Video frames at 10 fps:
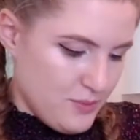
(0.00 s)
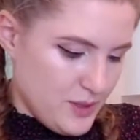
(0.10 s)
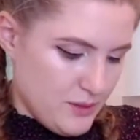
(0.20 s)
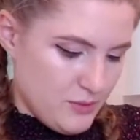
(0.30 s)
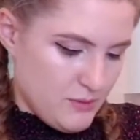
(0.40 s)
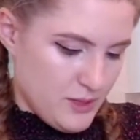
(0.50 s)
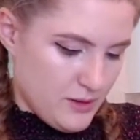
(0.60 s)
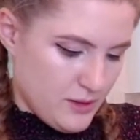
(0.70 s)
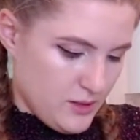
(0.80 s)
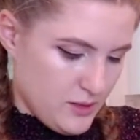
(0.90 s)
Baby
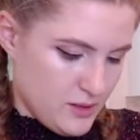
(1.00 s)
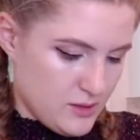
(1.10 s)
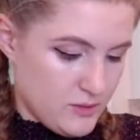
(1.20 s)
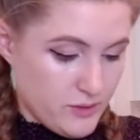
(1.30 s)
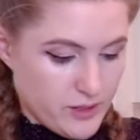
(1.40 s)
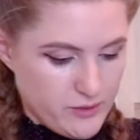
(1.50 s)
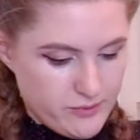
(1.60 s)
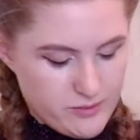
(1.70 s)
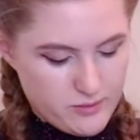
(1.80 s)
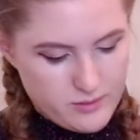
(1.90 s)
Bella.
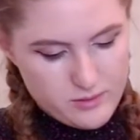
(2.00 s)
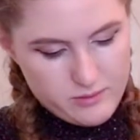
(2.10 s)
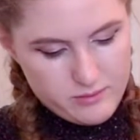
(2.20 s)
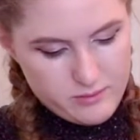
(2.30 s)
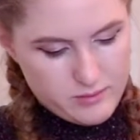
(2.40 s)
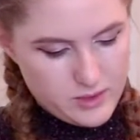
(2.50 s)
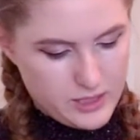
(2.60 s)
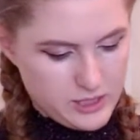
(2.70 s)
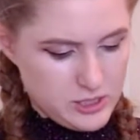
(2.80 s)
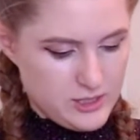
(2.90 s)

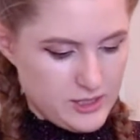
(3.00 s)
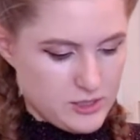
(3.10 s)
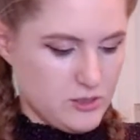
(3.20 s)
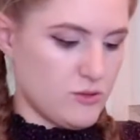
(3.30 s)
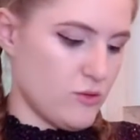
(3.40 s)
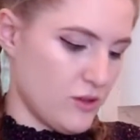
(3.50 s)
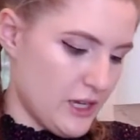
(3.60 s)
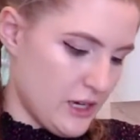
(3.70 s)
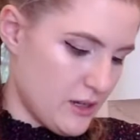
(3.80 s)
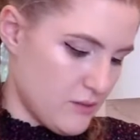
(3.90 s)
Well, she's actually an old
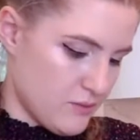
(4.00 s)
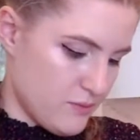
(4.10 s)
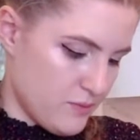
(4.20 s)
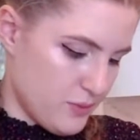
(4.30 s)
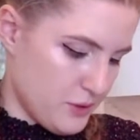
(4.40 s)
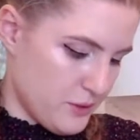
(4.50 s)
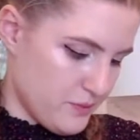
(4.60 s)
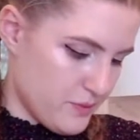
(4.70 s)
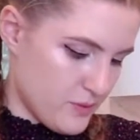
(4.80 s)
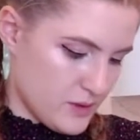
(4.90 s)
lady, but
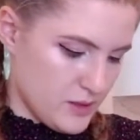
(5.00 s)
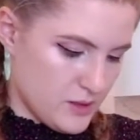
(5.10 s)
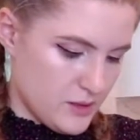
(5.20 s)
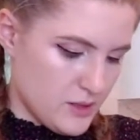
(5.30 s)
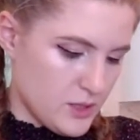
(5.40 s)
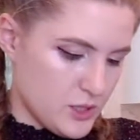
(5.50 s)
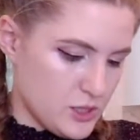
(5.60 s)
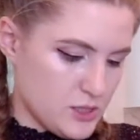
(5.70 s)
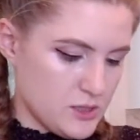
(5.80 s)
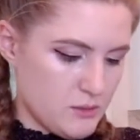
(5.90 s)

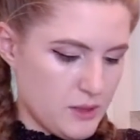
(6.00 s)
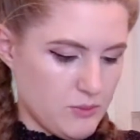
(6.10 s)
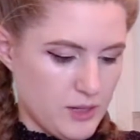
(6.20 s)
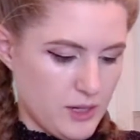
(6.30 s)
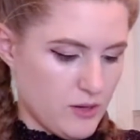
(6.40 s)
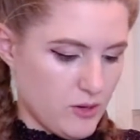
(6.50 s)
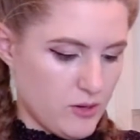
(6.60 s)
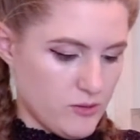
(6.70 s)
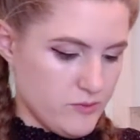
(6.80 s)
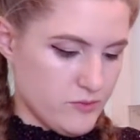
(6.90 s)
she's a baby at
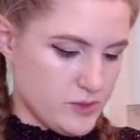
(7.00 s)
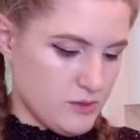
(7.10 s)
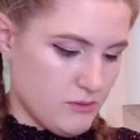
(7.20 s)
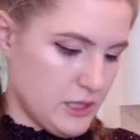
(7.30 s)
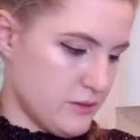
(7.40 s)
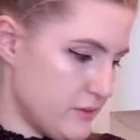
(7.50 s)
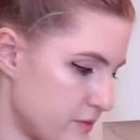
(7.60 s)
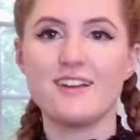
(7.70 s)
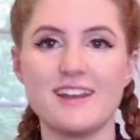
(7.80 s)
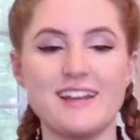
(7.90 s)
heart to me.
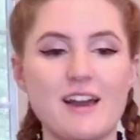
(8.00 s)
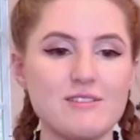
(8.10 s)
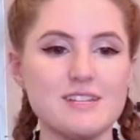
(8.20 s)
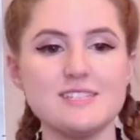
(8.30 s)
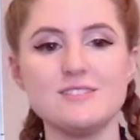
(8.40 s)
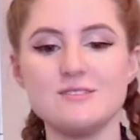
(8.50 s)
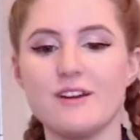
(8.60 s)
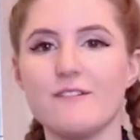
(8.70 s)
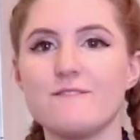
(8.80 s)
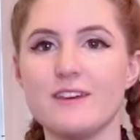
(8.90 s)
Okay, now we need to do
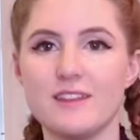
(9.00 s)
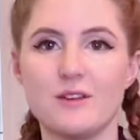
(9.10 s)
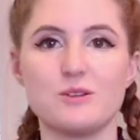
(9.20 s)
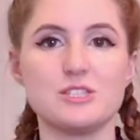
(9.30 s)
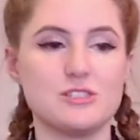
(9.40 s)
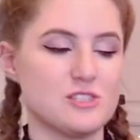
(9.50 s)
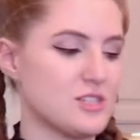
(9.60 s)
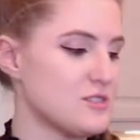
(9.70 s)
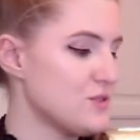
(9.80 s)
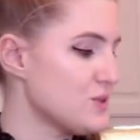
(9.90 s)
our filling, which is
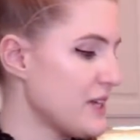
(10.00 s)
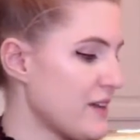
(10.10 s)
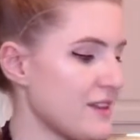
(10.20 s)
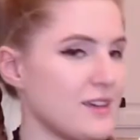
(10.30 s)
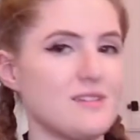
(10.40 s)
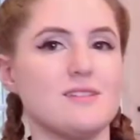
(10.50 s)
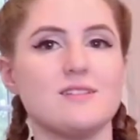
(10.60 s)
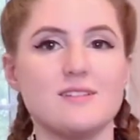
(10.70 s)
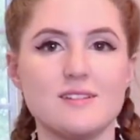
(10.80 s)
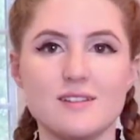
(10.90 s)
just Nutella.
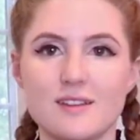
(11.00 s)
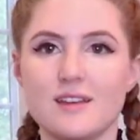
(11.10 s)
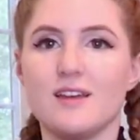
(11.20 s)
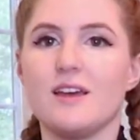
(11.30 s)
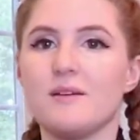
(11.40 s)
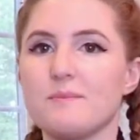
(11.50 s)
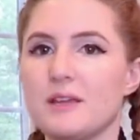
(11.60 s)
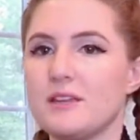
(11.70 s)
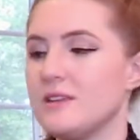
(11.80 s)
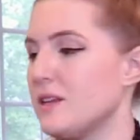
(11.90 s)

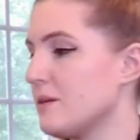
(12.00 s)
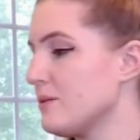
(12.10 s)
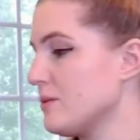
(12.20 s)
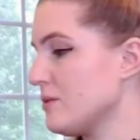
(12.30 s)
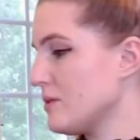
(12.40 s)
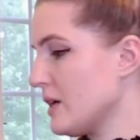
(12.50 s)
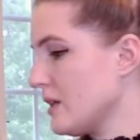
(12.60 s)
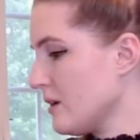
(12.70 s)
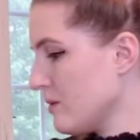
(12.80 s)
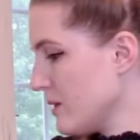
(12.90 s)
And you need a. Oh,
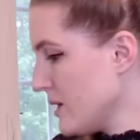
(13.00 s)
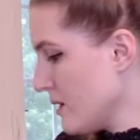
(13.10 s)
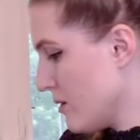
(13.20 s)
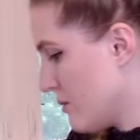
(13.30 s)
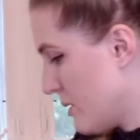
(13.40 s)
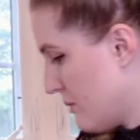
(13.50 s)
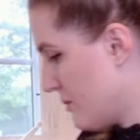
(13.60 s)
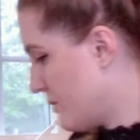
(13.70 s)
hello, where are you going, baby?